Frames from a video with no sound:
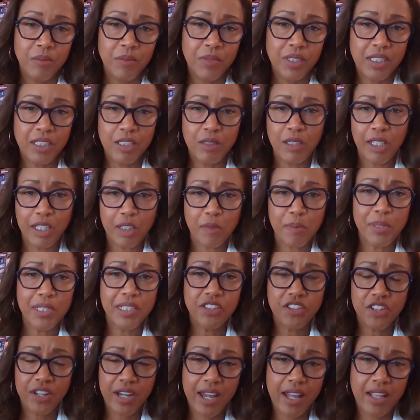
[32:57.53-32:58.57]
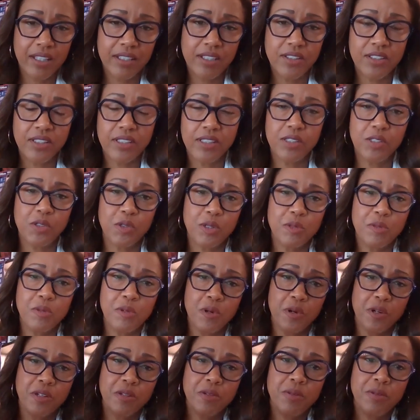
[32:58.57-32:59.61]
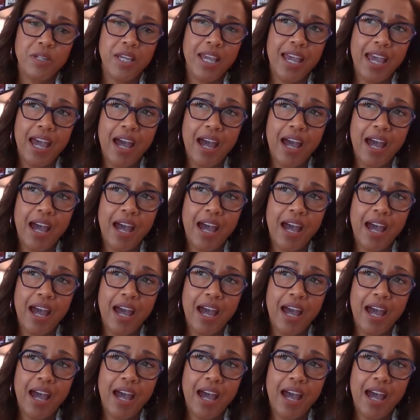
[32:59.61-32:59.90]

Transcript: any like big challenges or